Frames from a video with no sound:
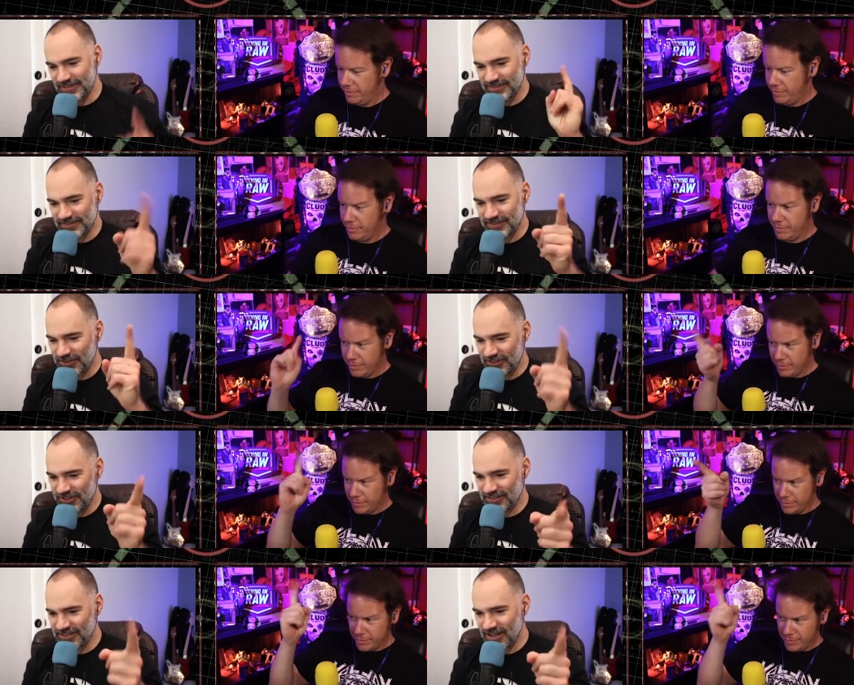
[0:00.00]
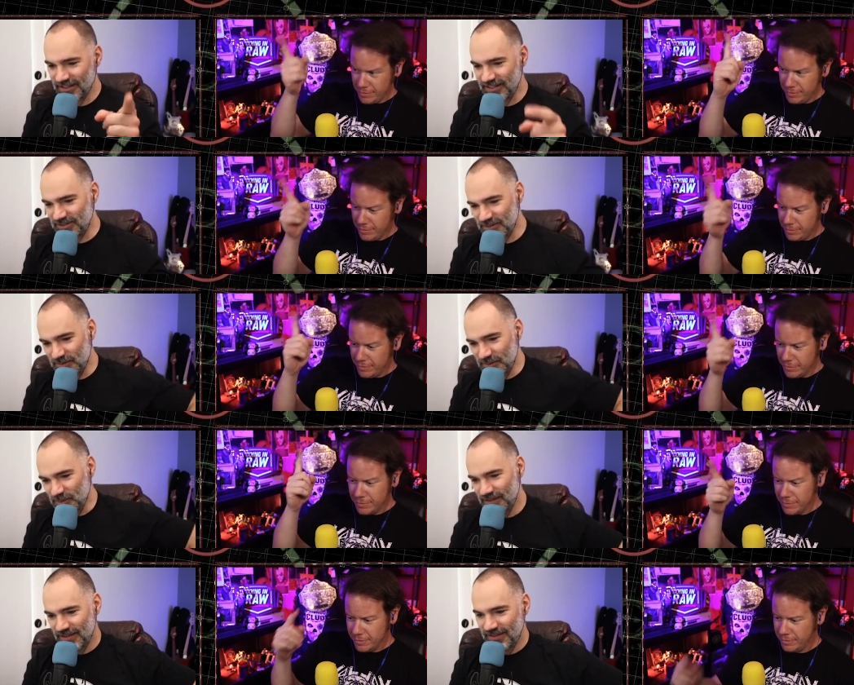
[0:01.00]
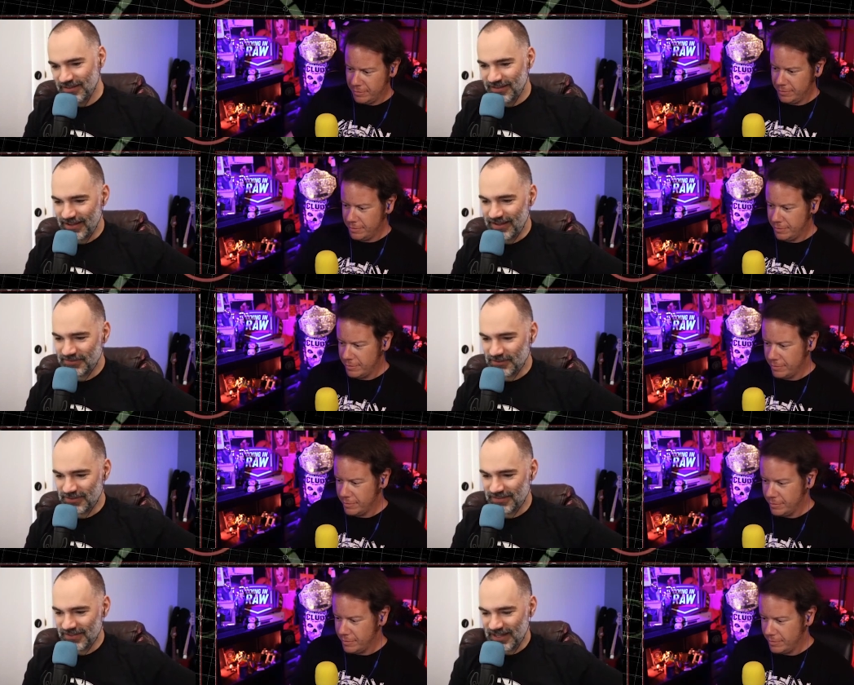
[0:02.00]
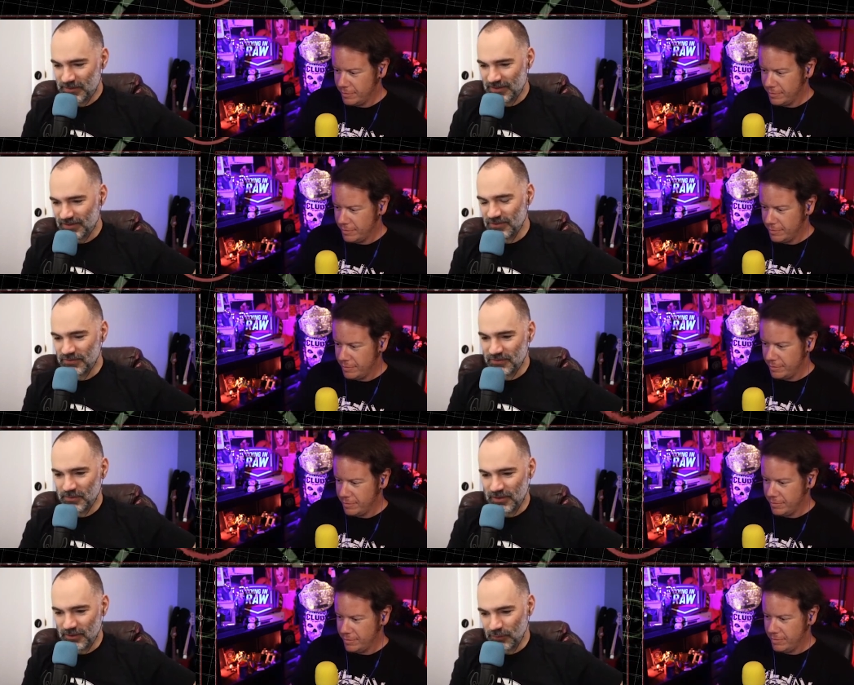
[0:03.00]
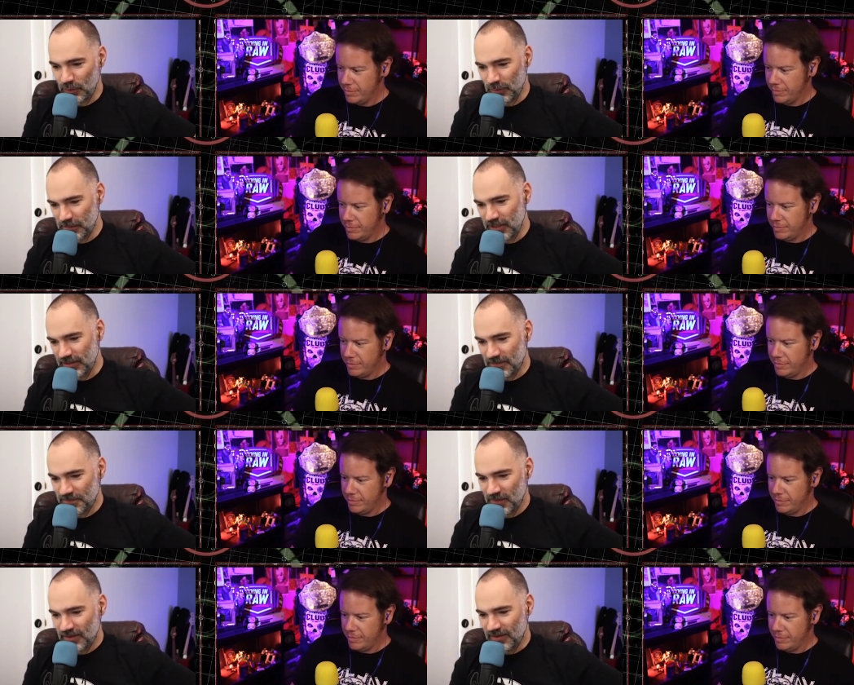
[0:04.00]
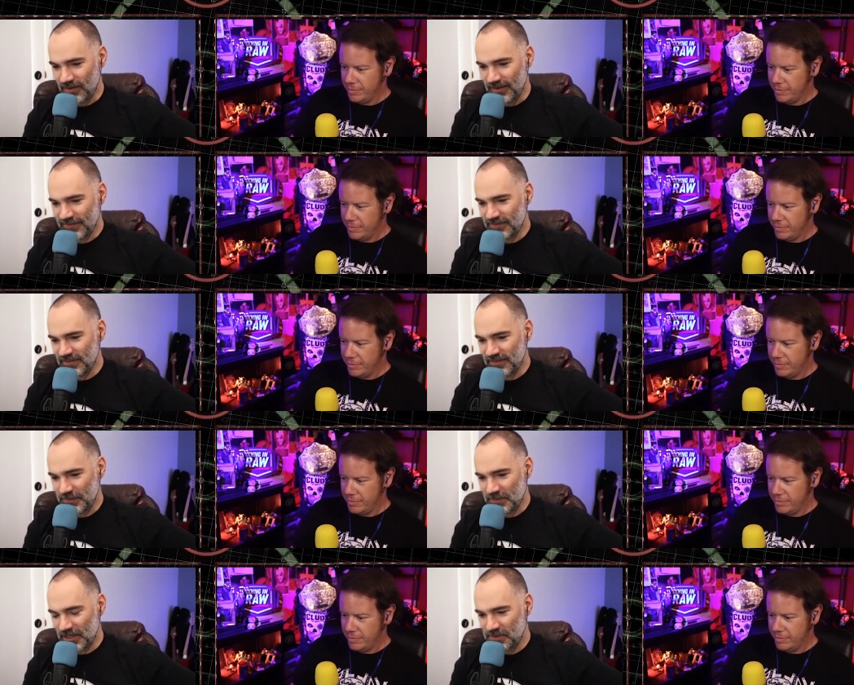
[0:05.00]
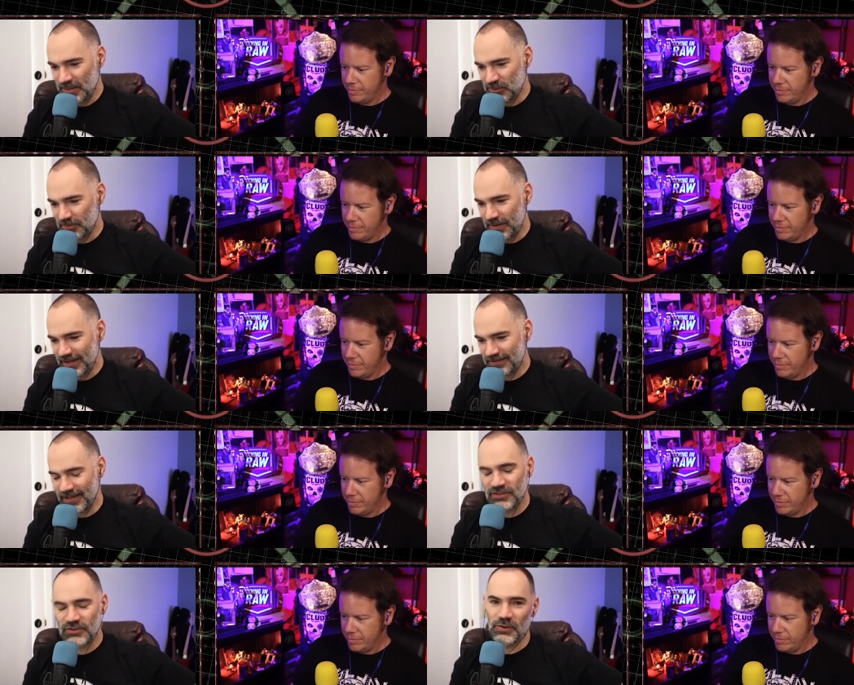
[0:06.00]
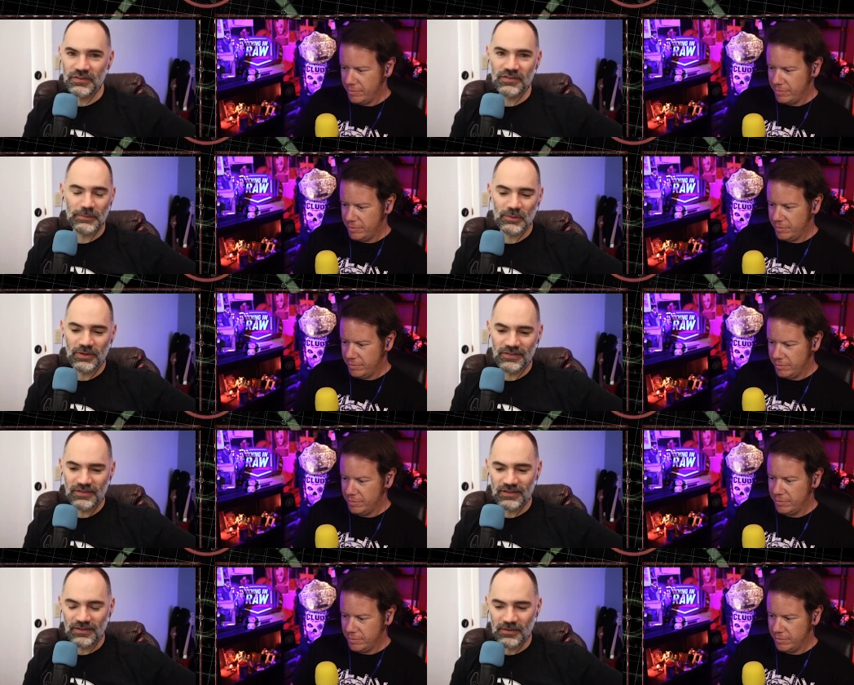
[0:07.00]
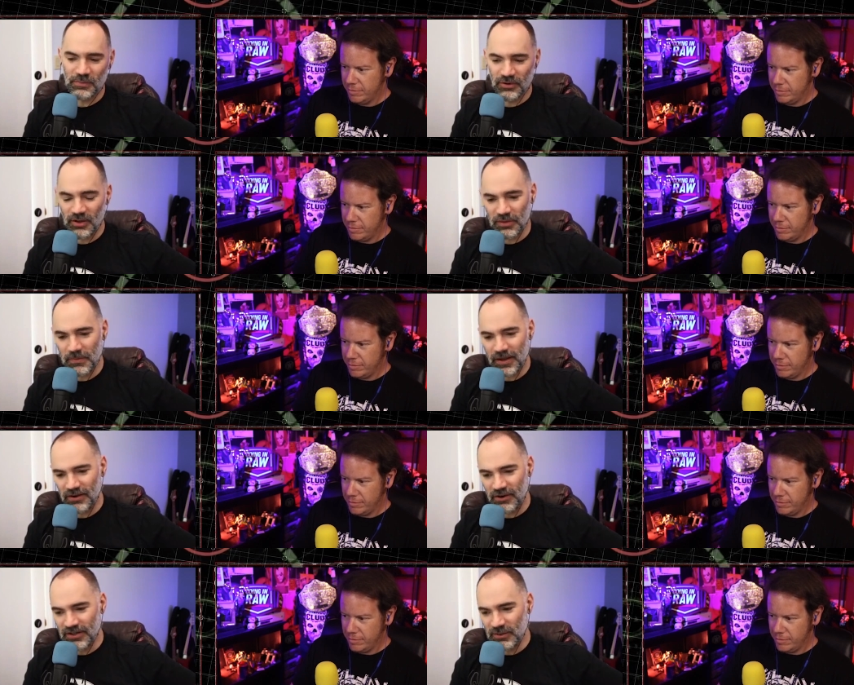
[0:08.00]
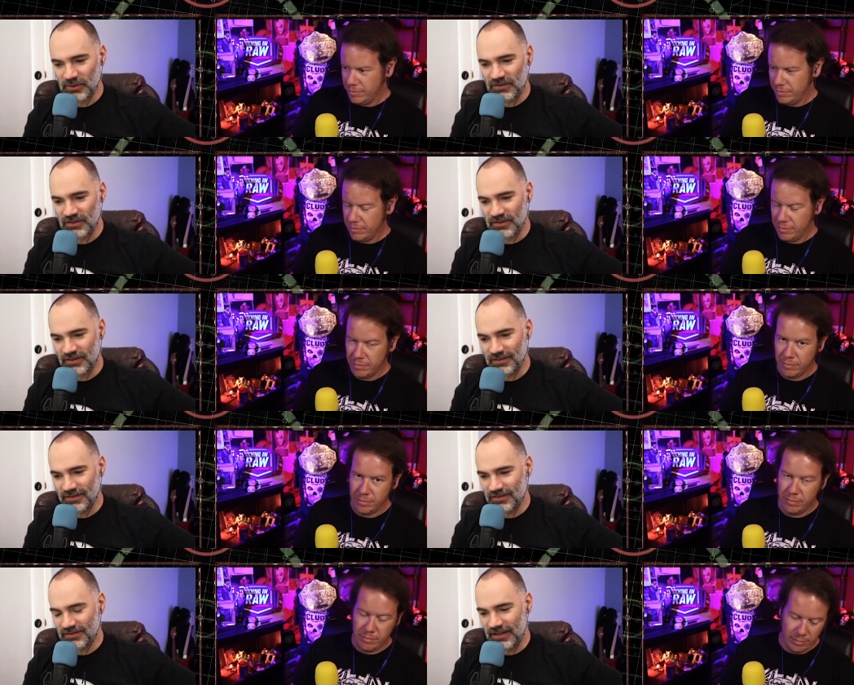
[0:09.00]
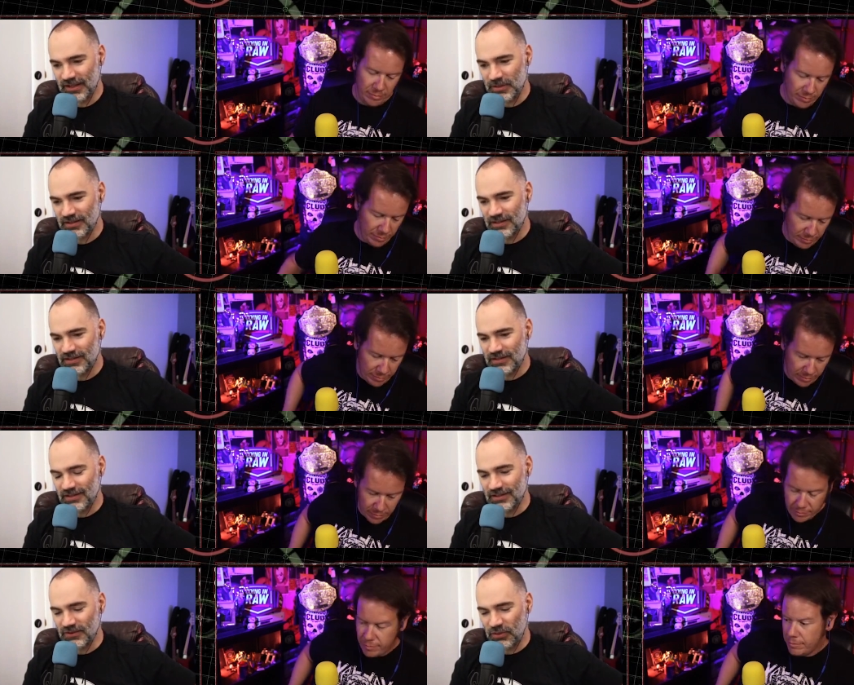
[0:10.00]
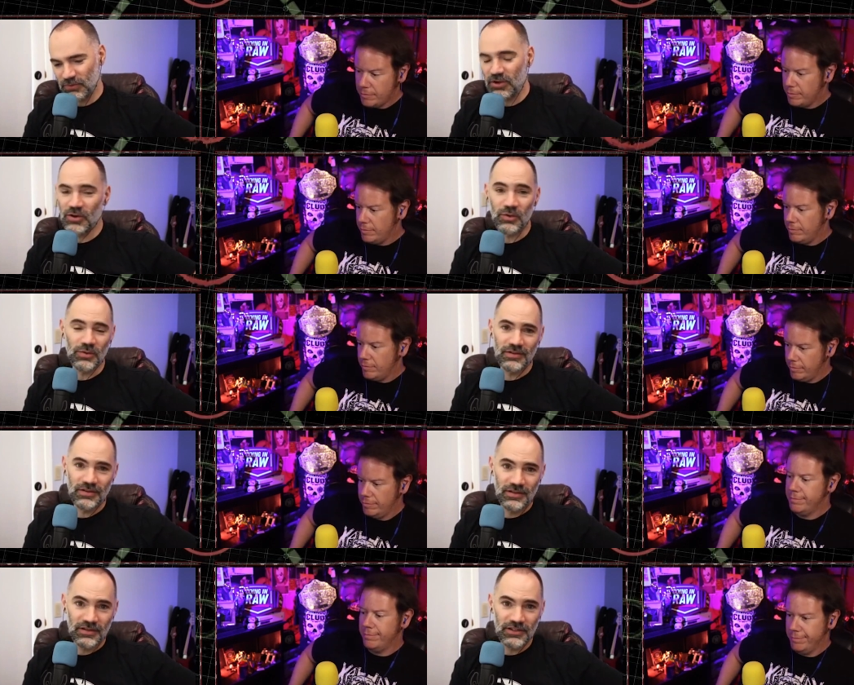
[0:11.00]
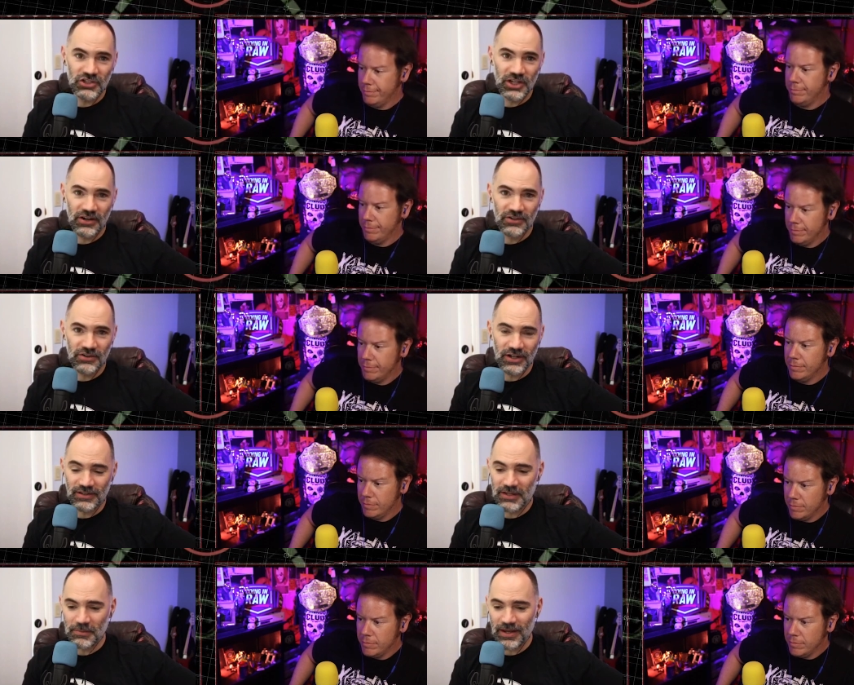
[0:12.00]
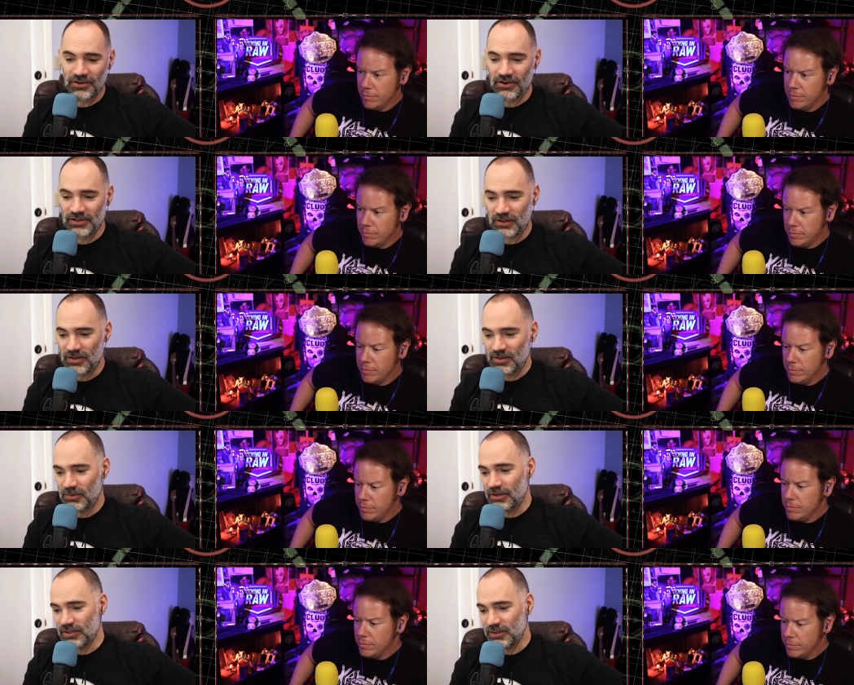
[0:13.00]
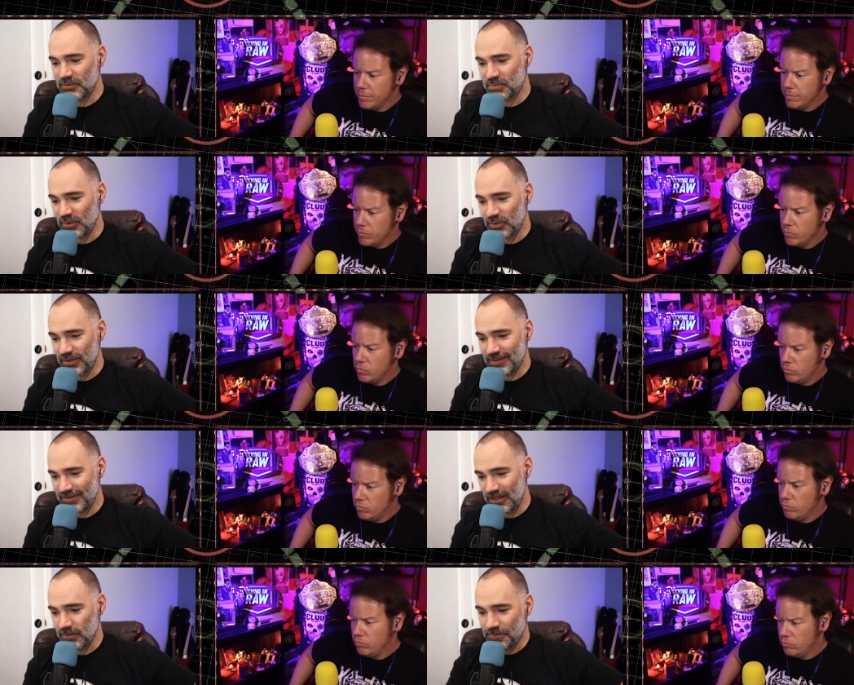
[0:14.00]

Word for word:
Speaker 1: stern talking to after the segment. This is from uh, 401 Mania. Uh, after the segment by people backstage, of course, segment was uh, a brawl with Matt Hardy, which saw uh, Sammy uh, throw a chair directly at Matt Hardy while he was prone on the table.